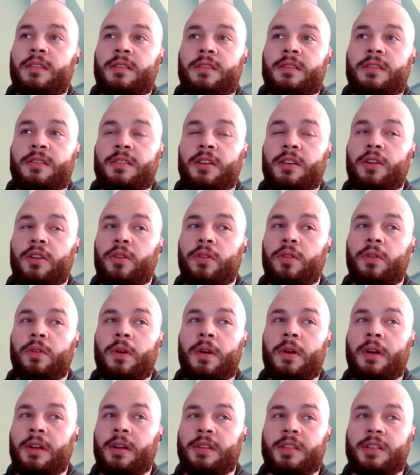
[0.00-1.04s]
So
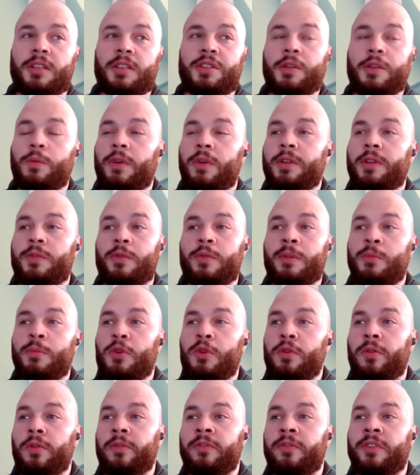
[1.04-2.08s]
uh, essentially, once we
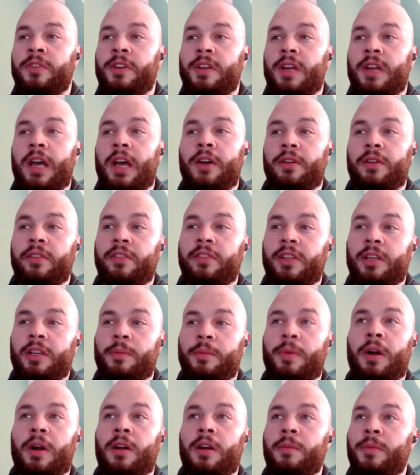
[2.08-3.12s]
moved out of the
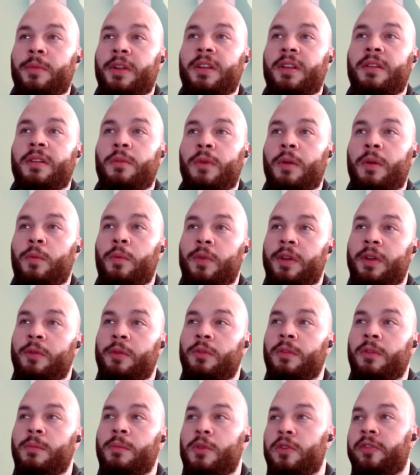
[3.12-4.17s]
apartment, when we
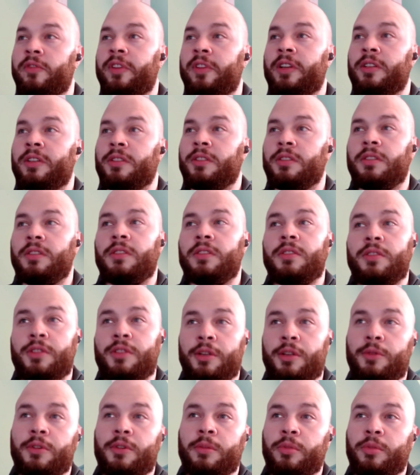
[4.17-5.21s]
were moving
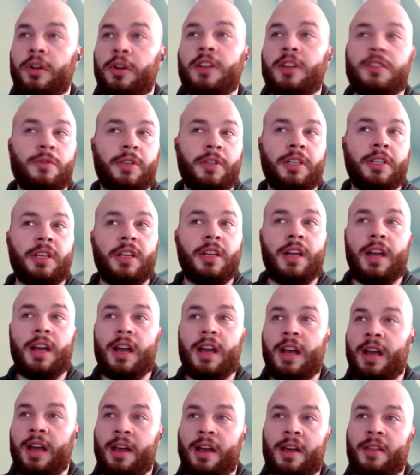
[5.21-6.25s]
to New Brunswick,
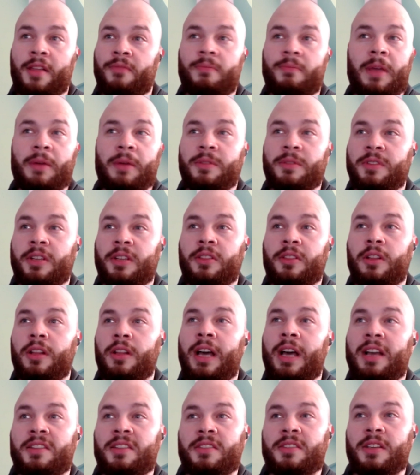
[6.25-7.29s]
uh, mm. that was like the
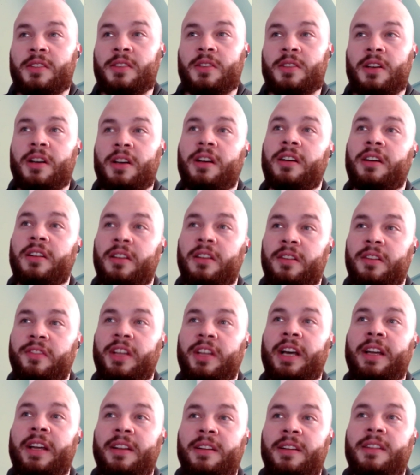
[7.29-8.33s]
last I saw of that.